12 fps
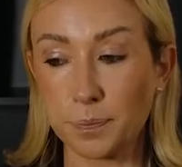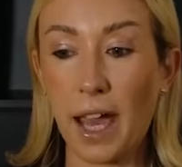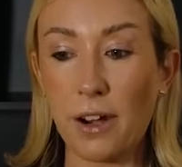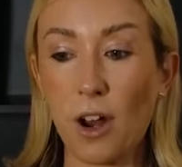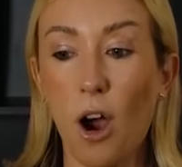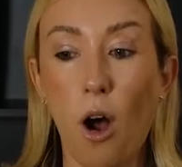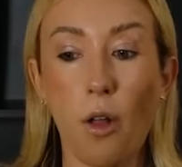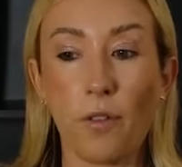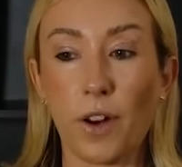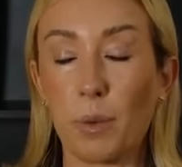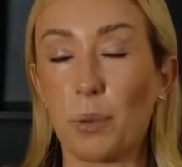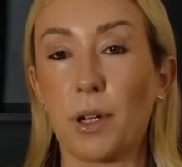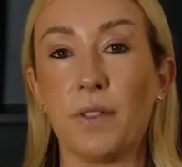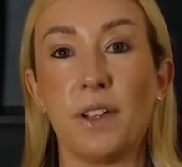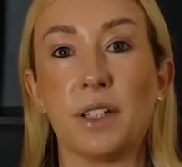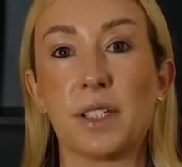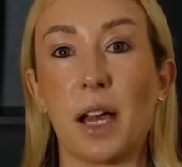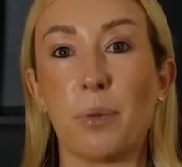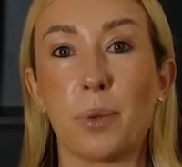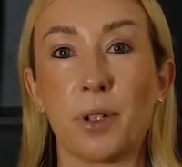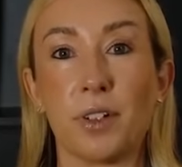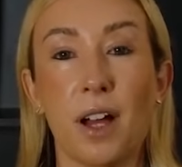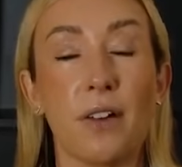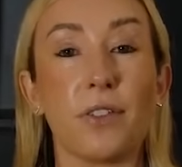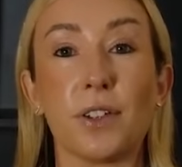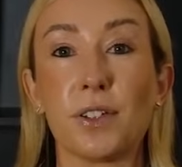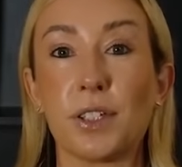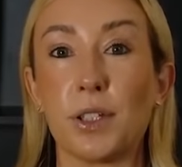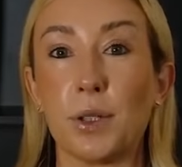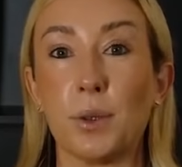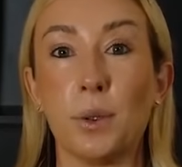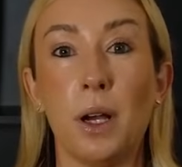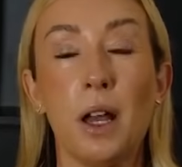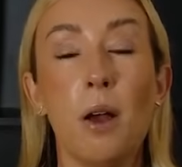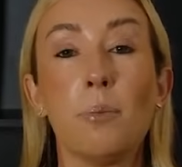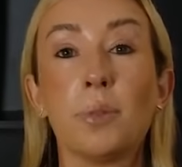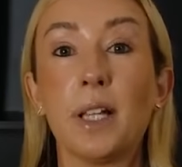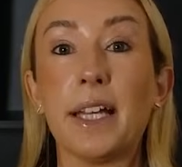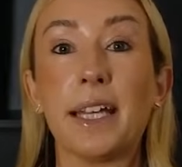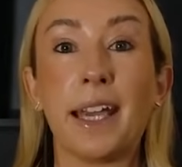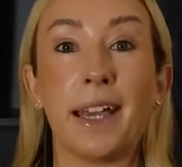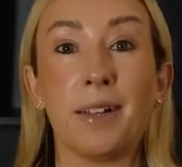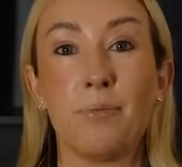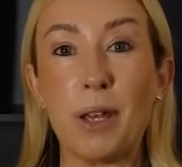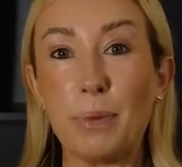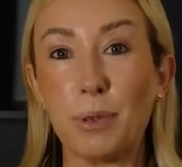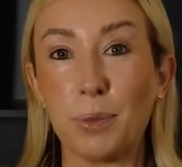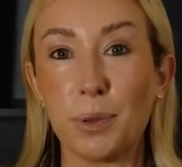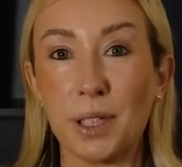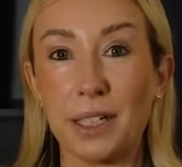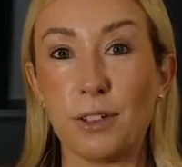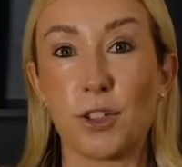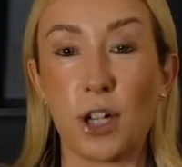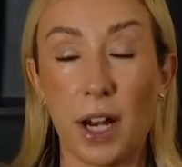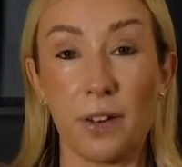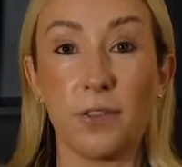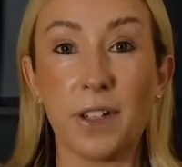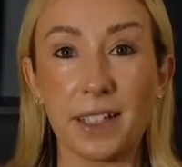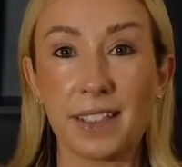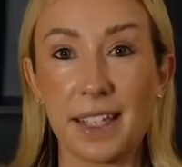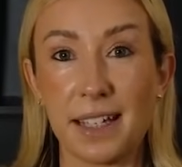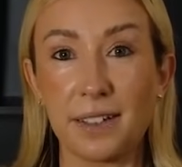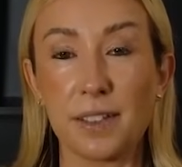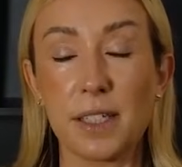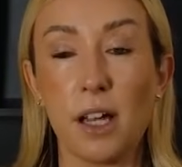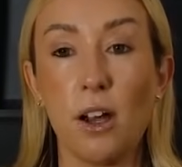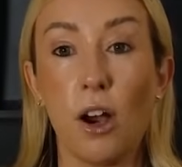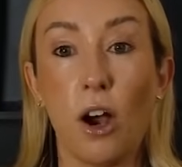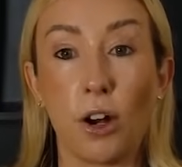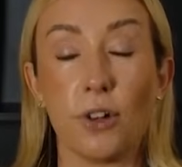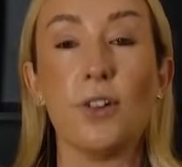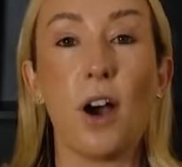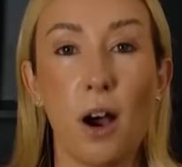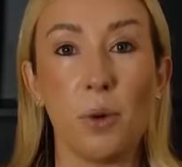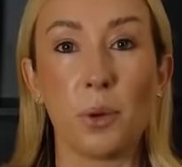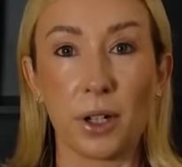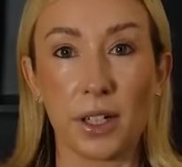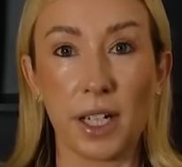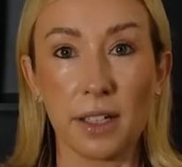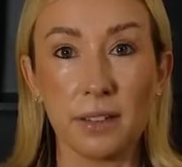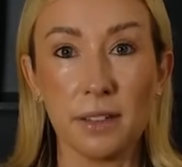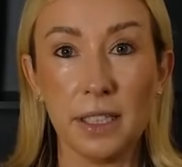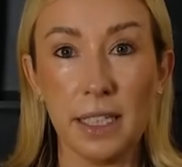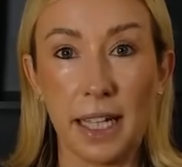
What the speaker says: and all of our previous efforts to placate, people please, try to fix things are not working,